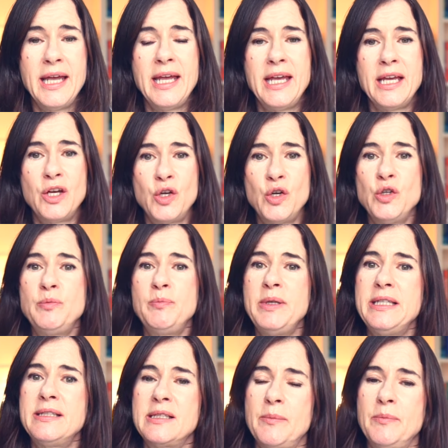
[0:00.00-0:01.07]
it could
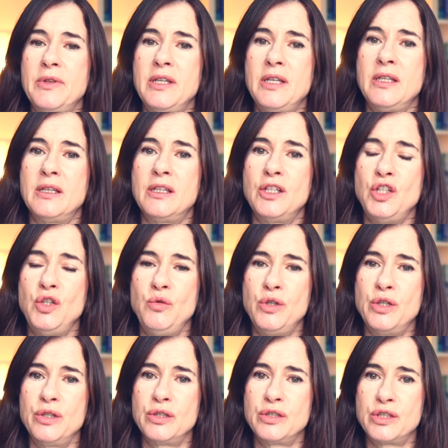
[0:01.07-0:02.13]
be something that you
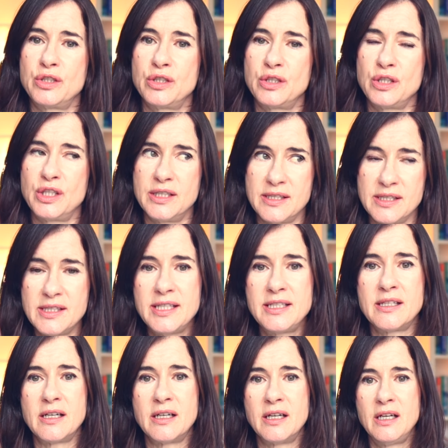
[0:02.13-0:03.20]
could
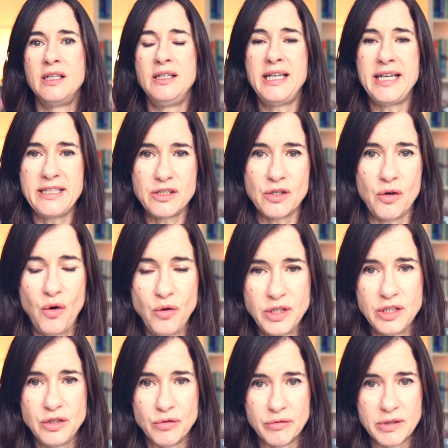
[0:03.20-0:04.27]
consider later on
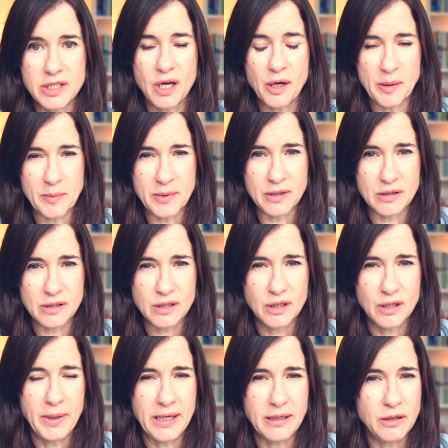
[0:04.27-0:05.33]
in your retirement,
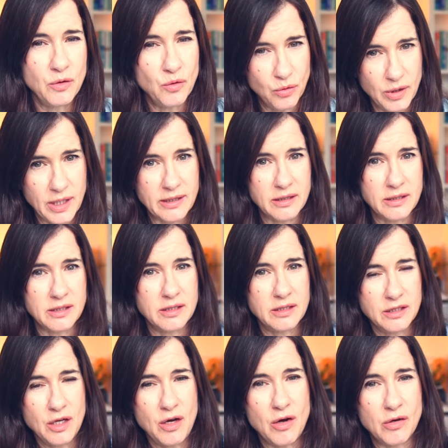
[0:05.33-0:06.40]
but not at the
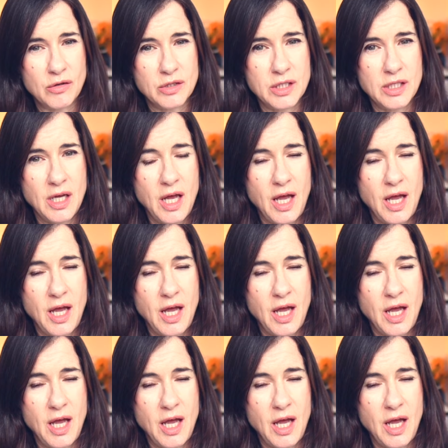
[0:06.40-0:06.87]
start.